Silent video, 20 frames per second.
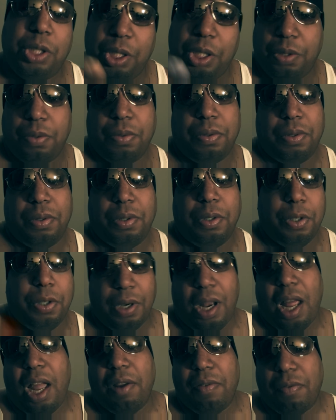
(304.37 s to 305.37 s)
you,
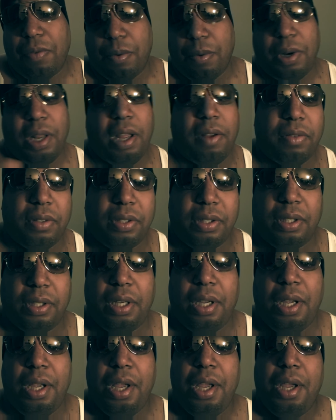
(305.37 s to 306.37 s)
your life or whatever.
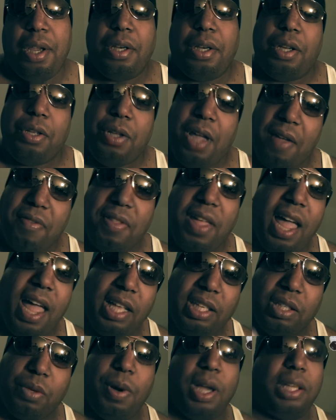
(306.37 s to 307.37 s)
Now, you have to
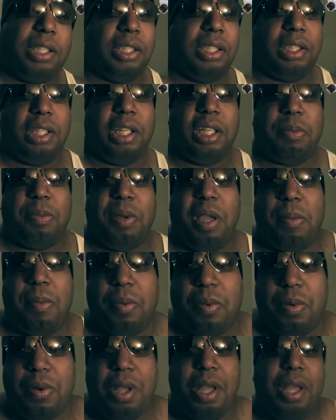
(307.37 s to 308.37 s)
ask questions of these
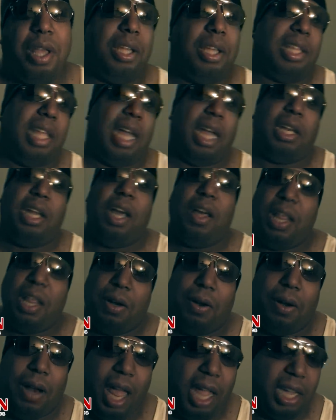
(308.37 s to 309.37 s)
people. Now, I know
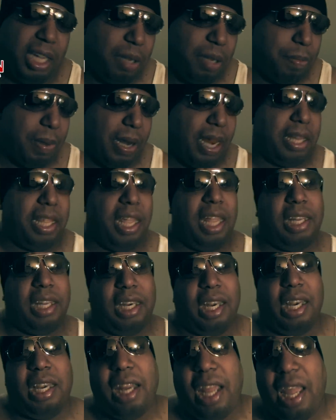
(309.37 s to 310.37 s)
you don't like it, but at the end
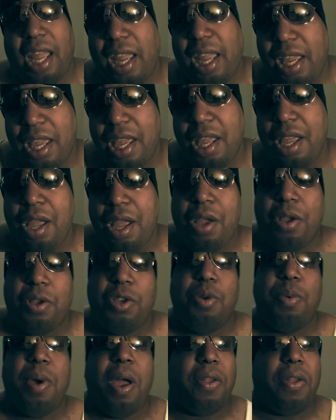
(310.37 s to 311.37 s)
of the day,
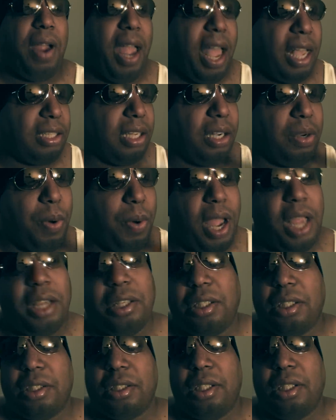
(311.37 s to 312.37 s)
you rather ask a
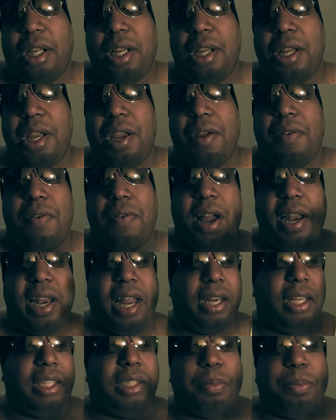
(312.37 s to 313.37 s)
question and find
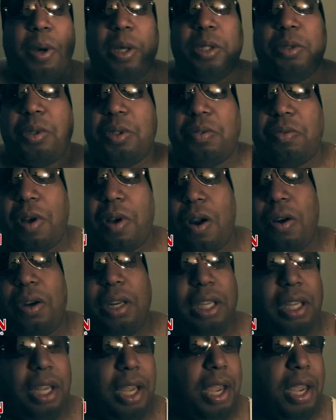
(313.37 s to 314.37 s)
out this person was
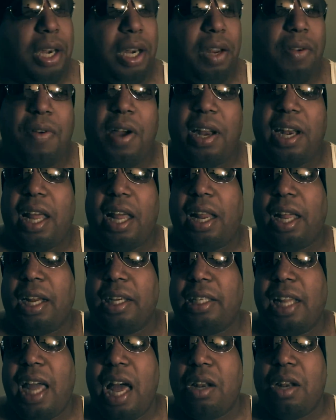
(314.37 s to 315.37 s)
phony than find out
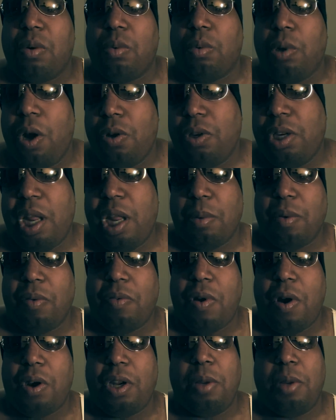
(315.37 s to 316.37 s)
like down the road that they were
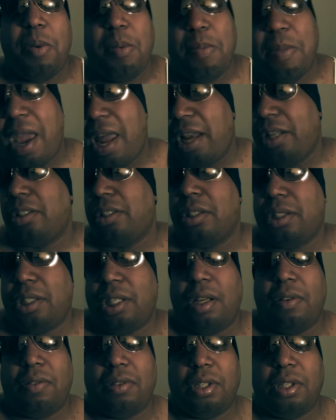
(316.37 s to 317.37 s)
phony and be mad at
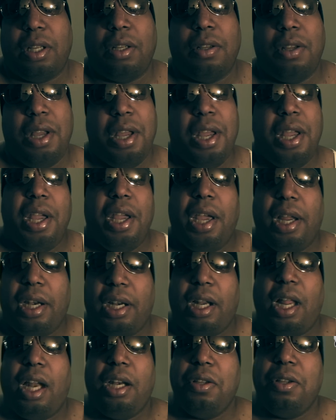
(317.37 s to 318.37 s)
yourself. So,
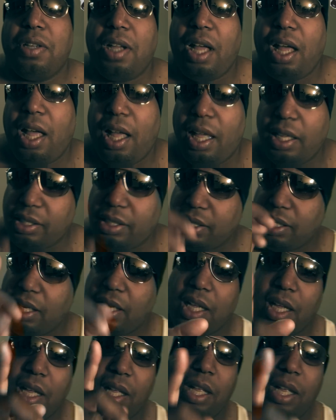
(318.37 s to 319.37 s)
and a lot of you guys,
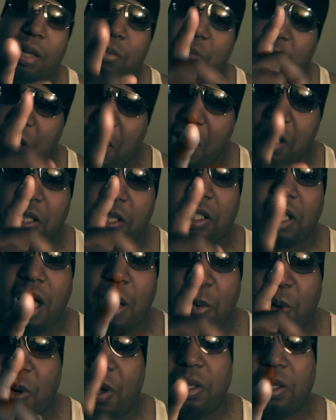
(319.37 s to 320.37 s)
I'm telling you, it's
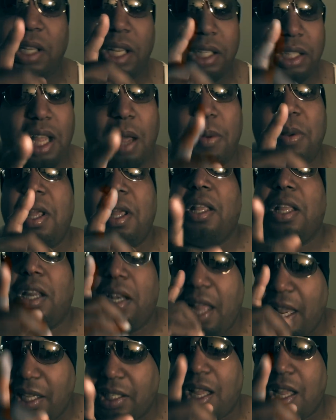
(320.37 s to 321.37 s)
coming on. It's coming.
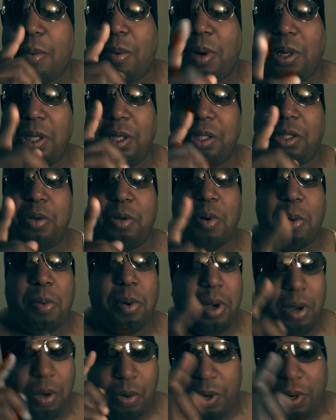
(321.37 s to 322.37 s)
The day's coming on YouTube. I'm
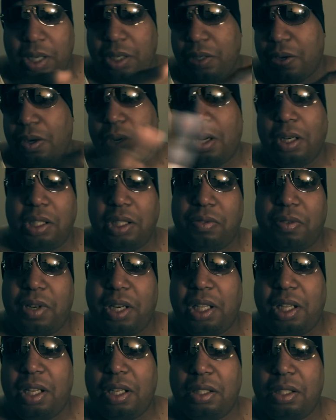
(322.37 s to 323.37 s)
gonna quit doing all these
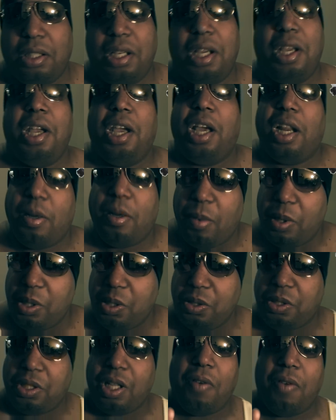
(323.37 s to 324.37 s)
videos, and I'm gonna
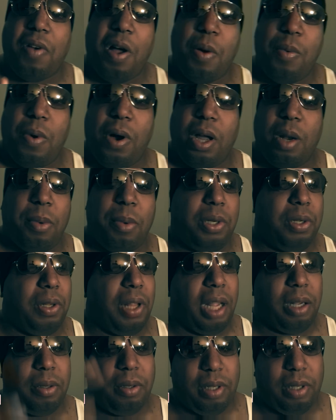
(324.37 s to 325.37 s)
do stuff I want. I'm gonna do
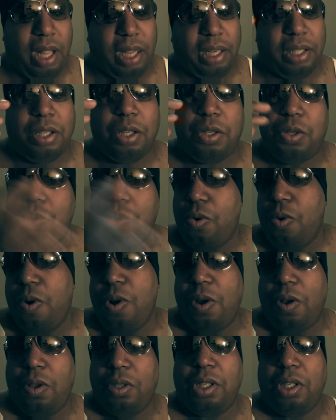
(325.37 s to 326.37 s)
like like
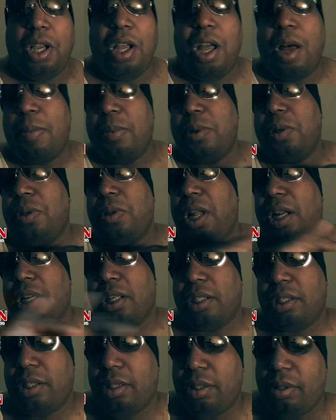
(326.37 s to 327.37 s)
tutorials. I'm gonna do like
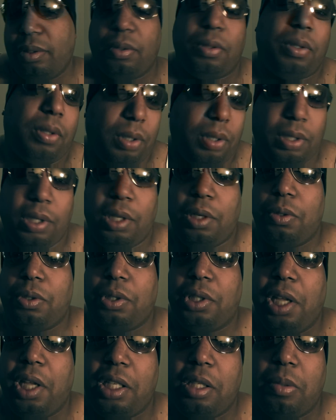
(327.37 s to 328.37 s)
little
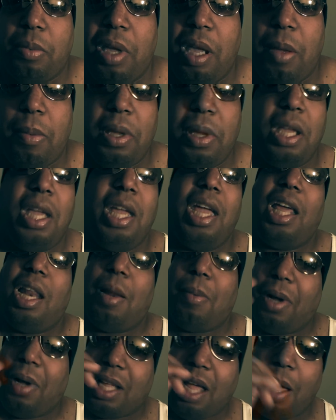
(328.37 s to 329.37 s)
skits maybe. And
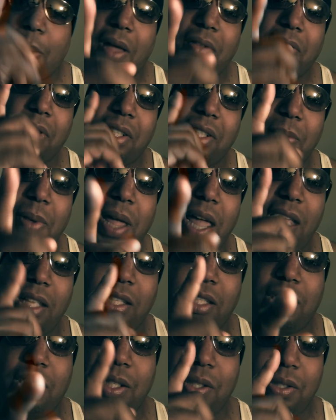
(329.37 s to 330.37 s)
I'm gonna come after some
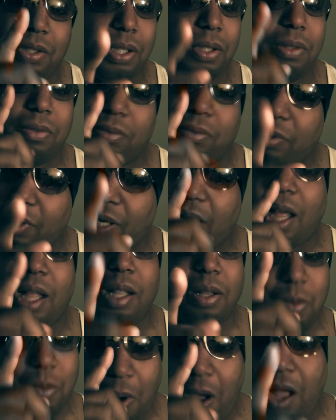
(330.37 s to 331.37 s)
heads too. So
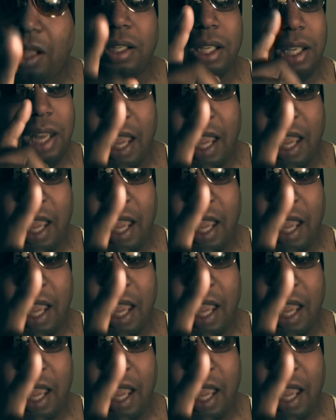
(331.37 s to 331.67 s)
uh, well, the